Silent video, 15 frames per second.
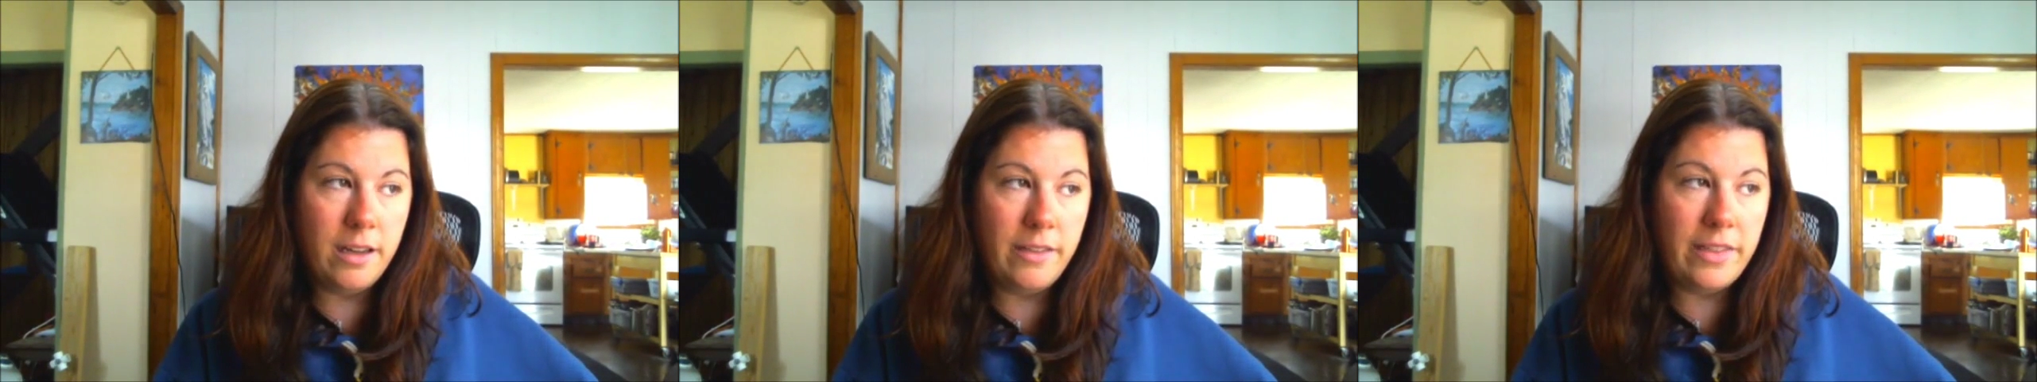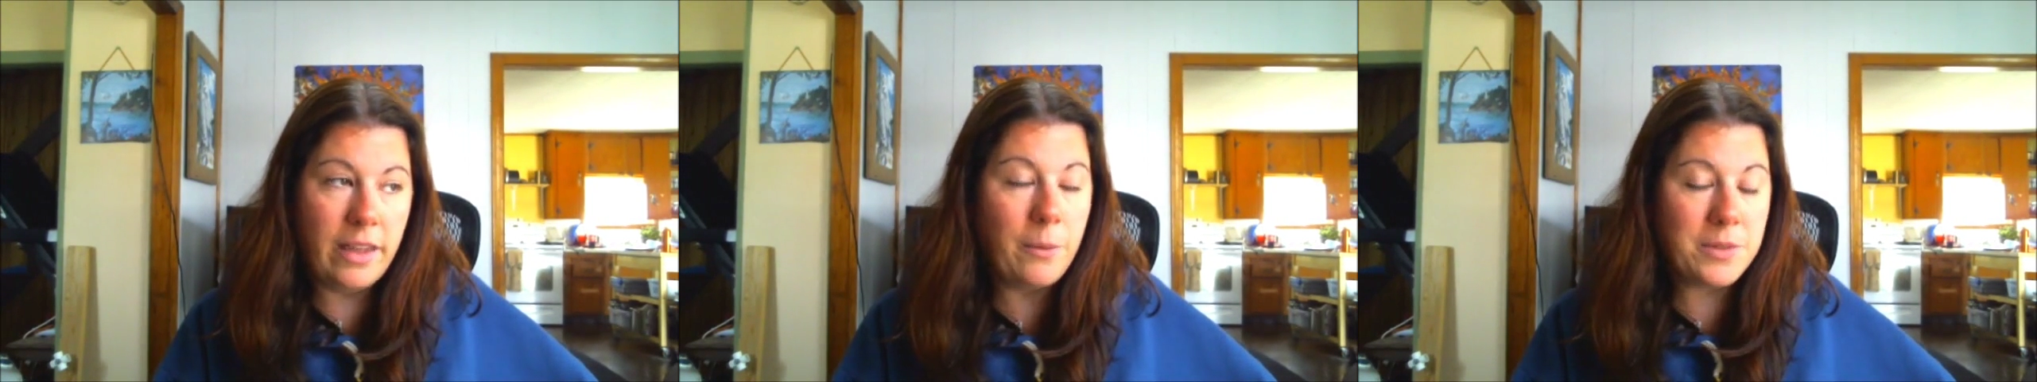
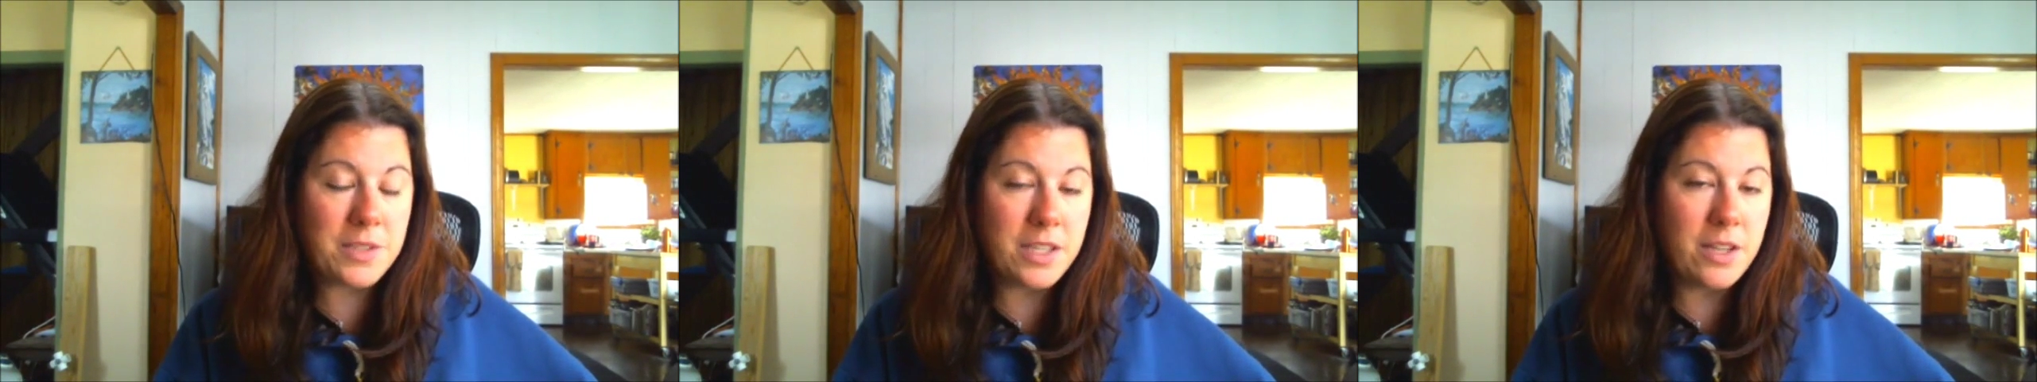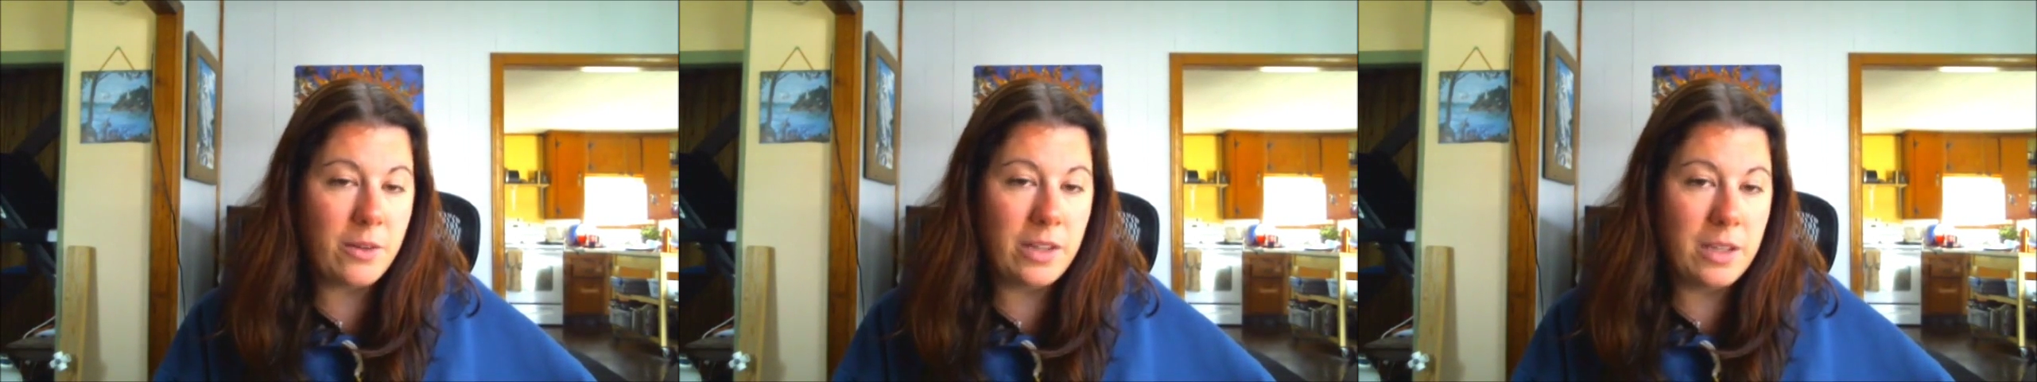That
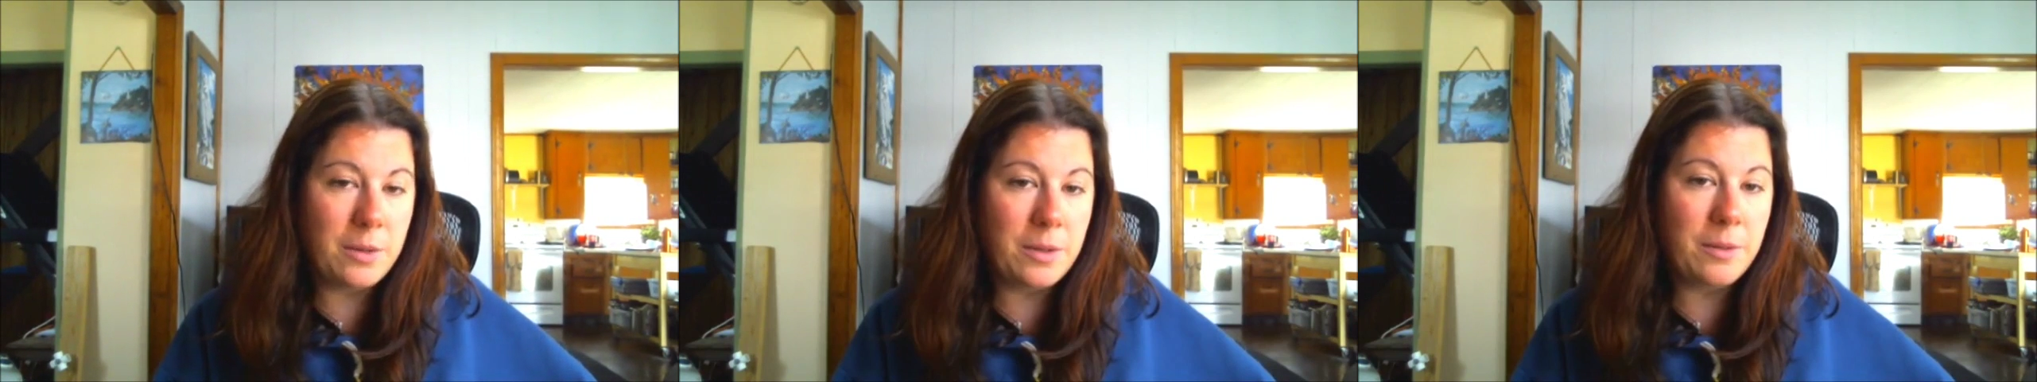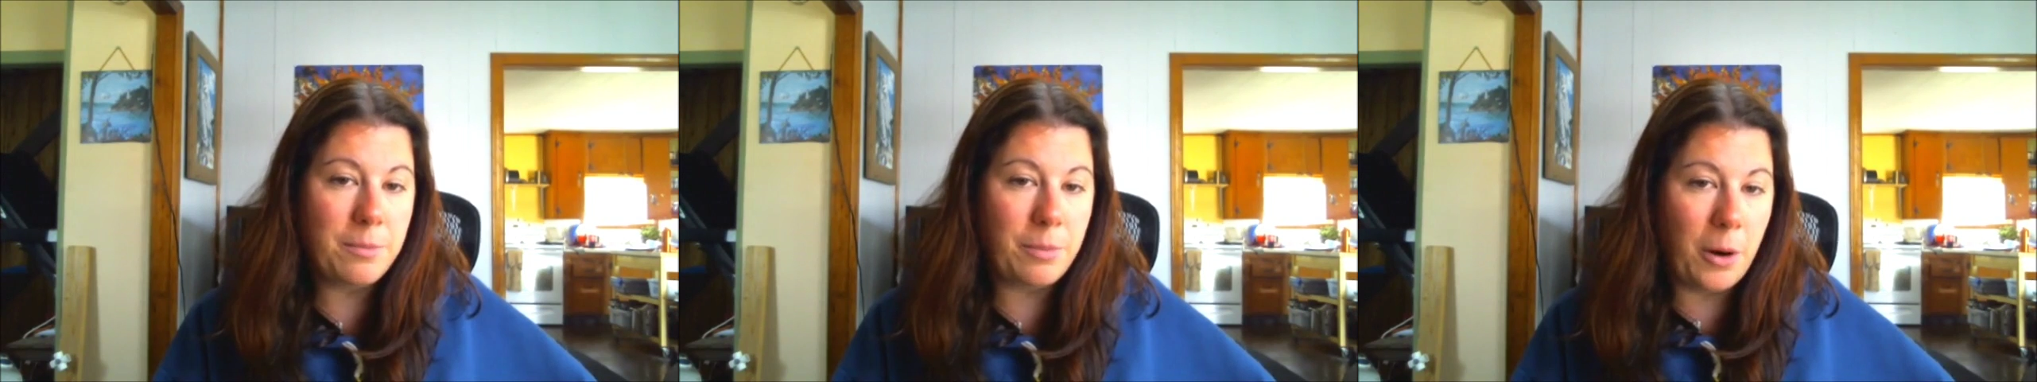wasn't the
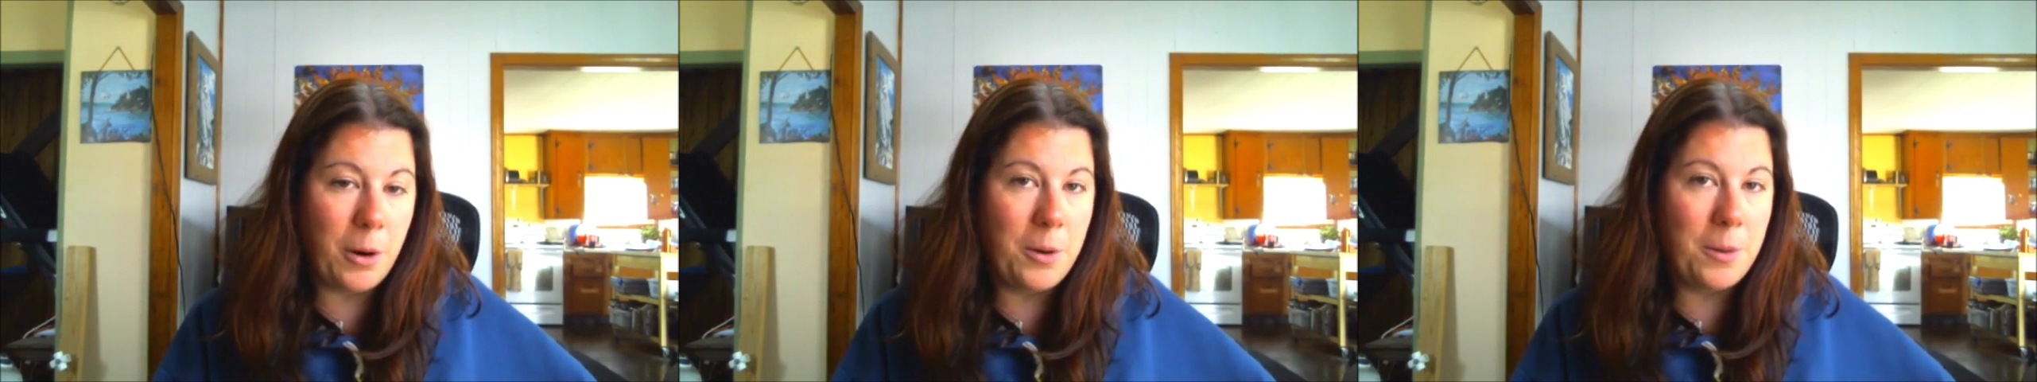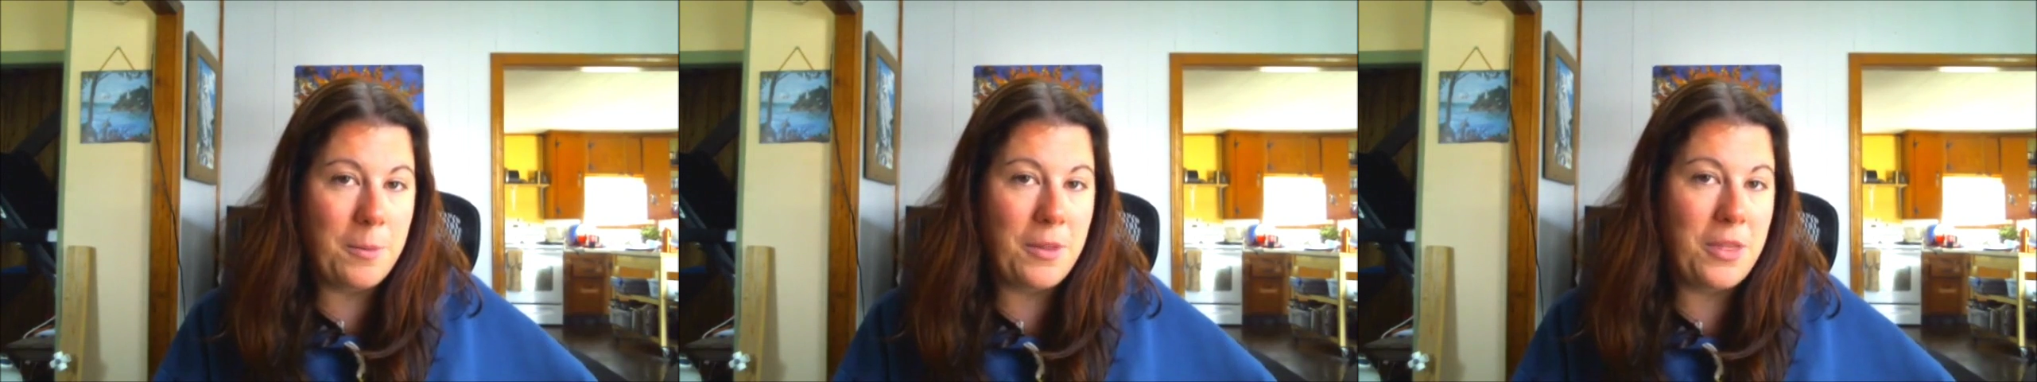
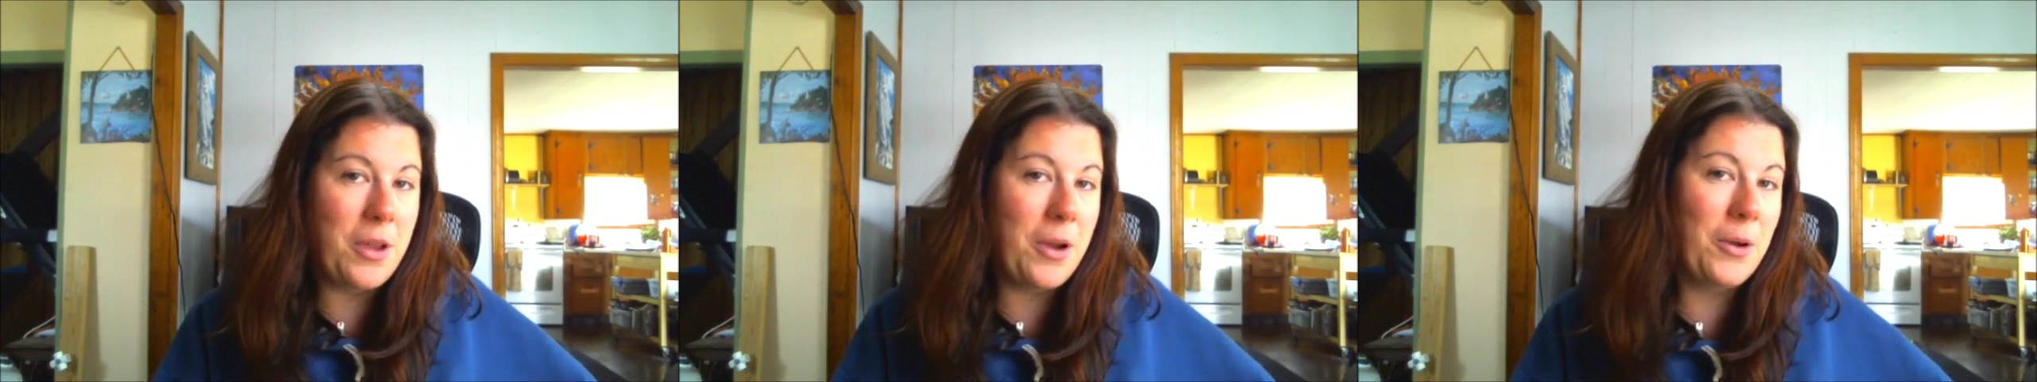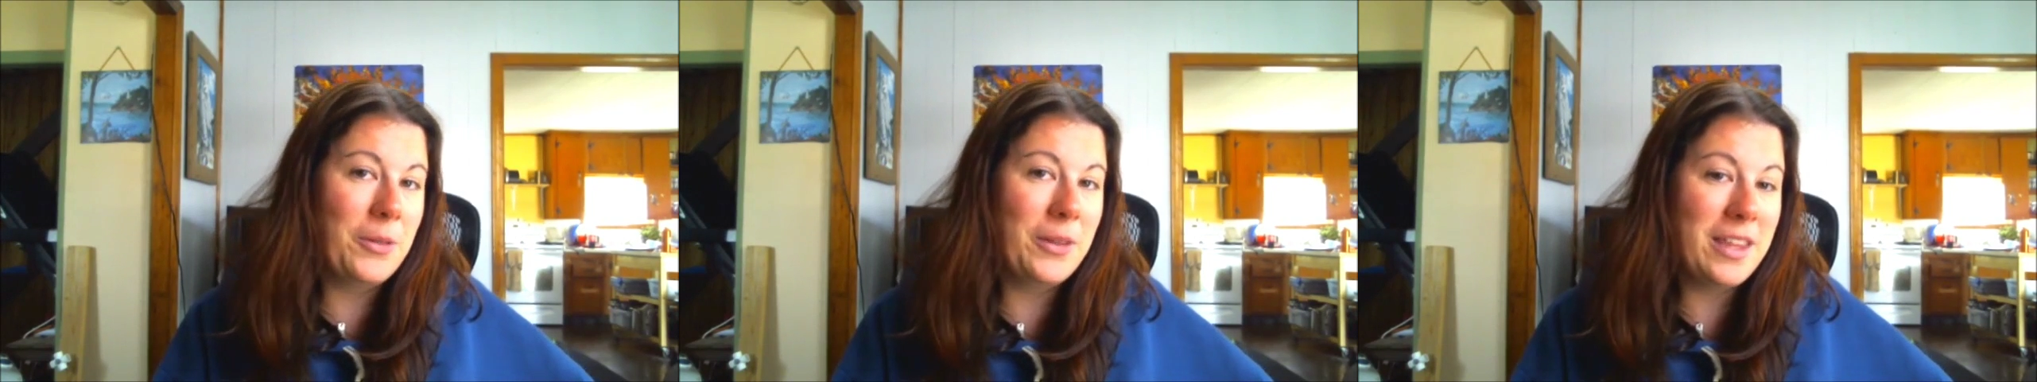
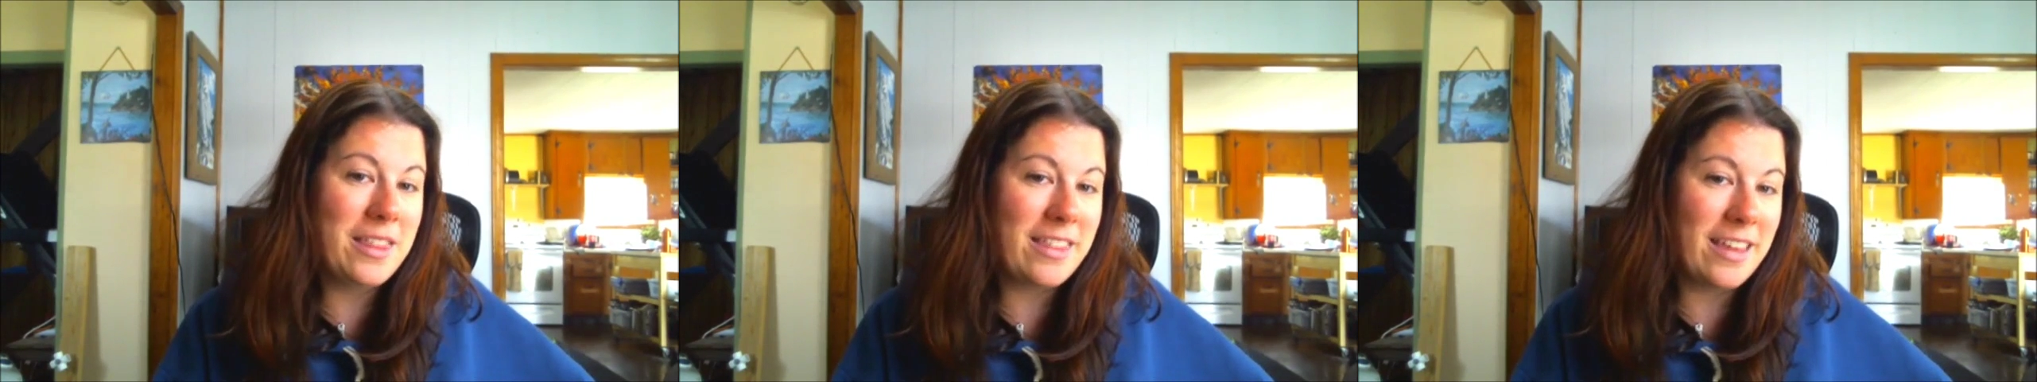only